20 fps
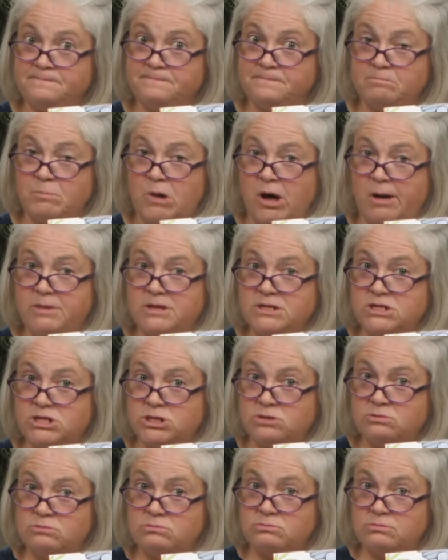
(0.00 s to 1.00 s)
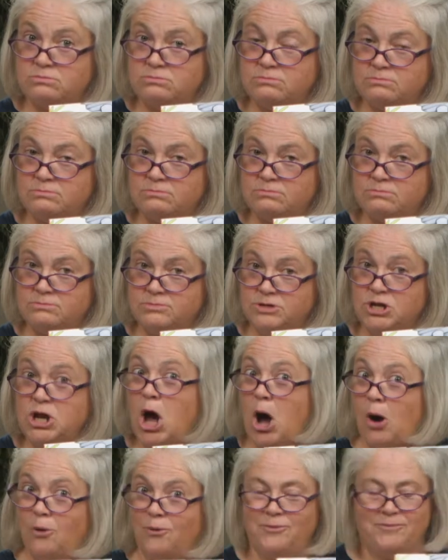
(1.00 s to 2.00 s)
Bob and Sue?
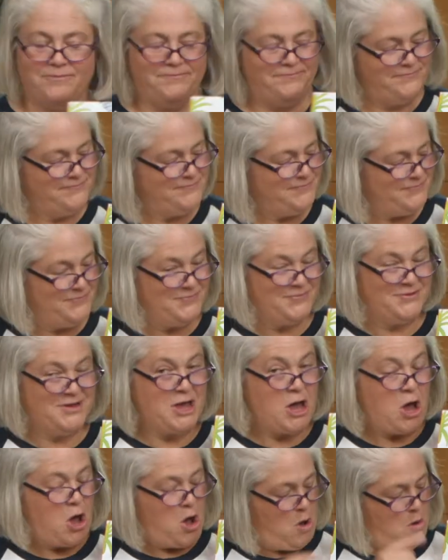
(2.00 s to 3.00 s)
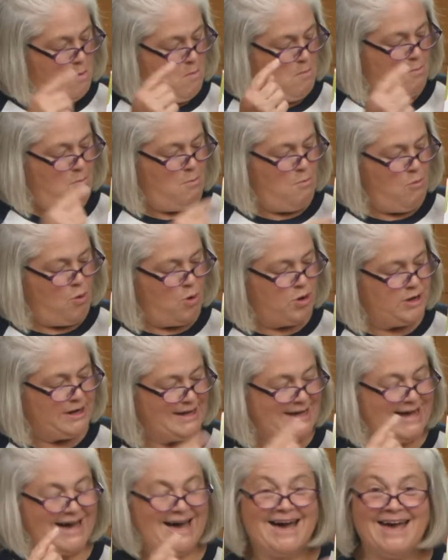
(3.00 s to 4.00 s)
No.
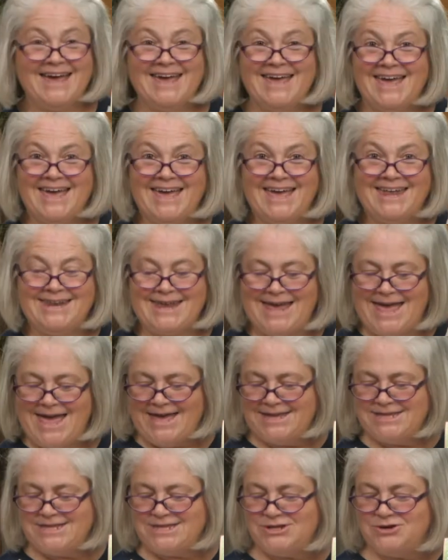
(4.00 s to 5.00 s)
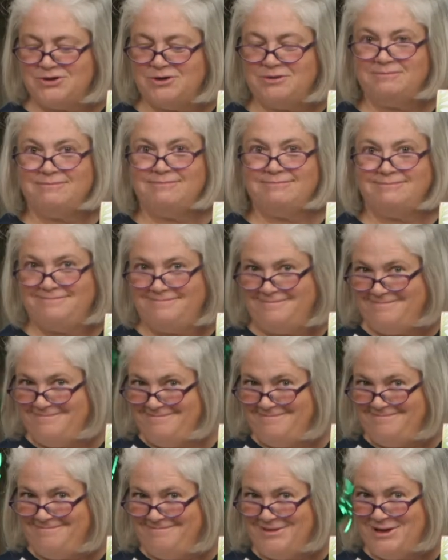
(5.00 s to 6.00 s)
Mordecai and Esther.
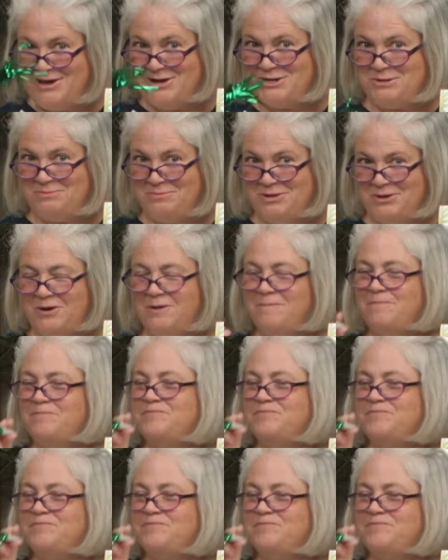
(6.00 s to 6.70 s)
You got your blower?